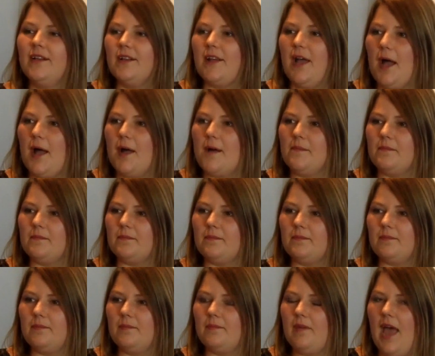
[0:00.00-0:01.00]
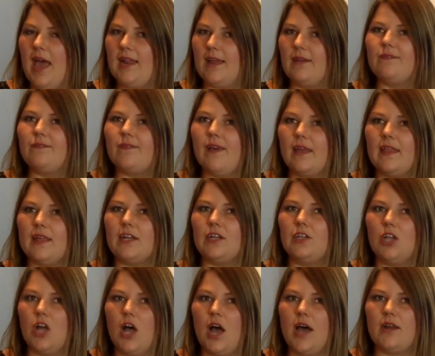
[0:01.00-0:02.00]
and I felt like a
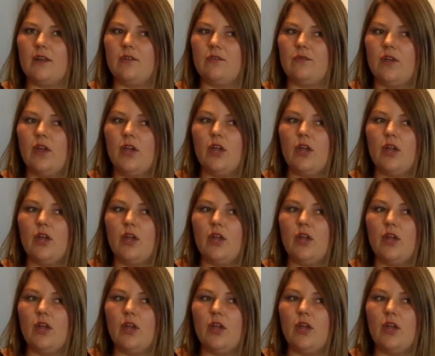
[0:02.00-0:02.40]
lot of